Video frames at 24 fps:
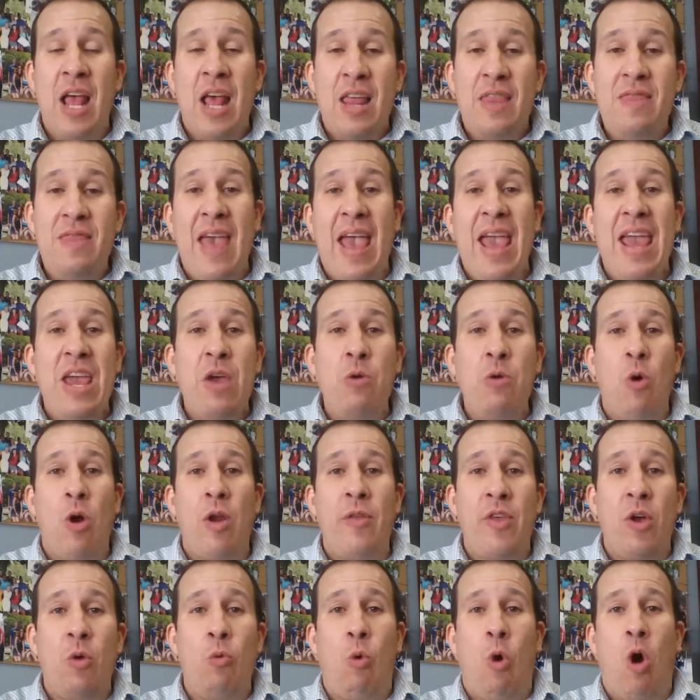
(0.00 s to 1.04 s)
They were
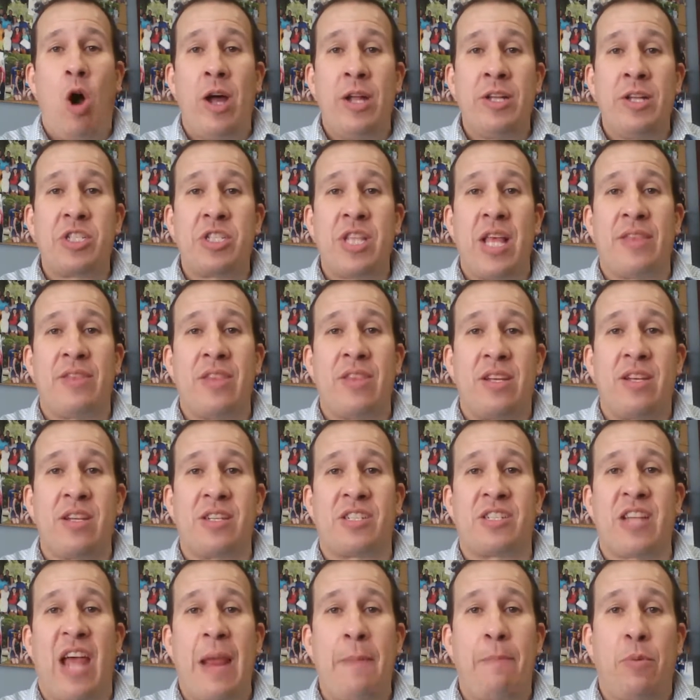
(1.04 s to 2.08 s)
the ones that the
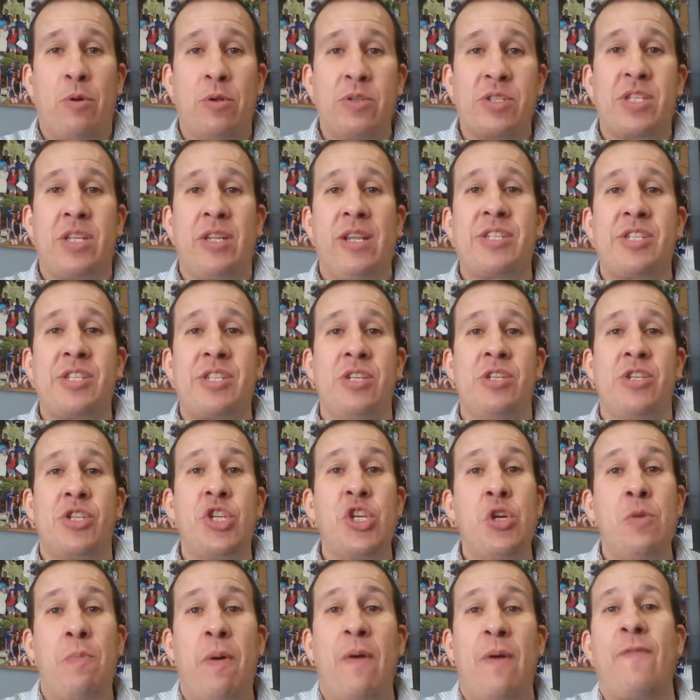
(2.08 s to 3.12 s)
disciples listened
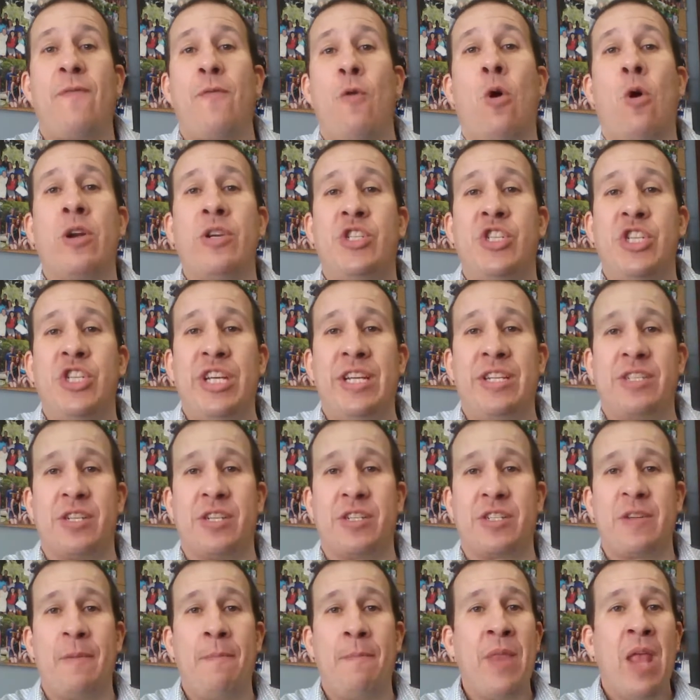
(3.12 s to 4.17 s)
to before
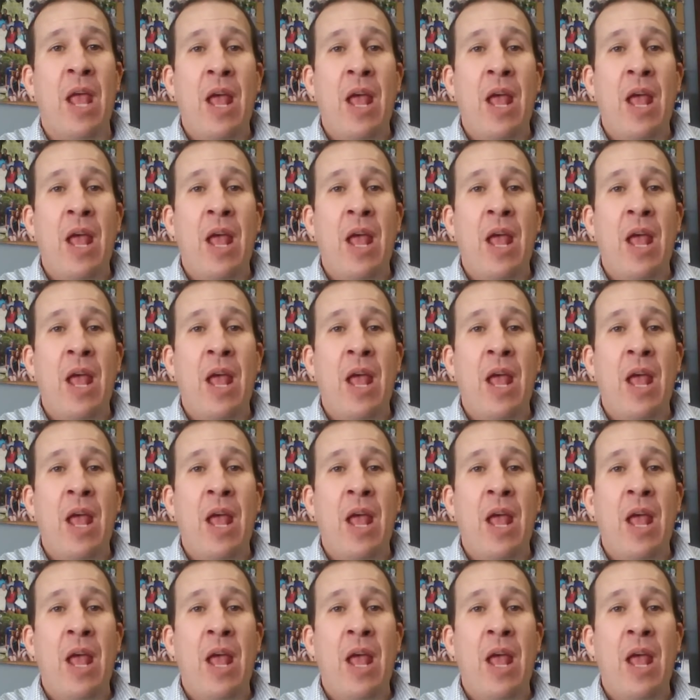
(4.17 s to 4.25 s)
Jesus.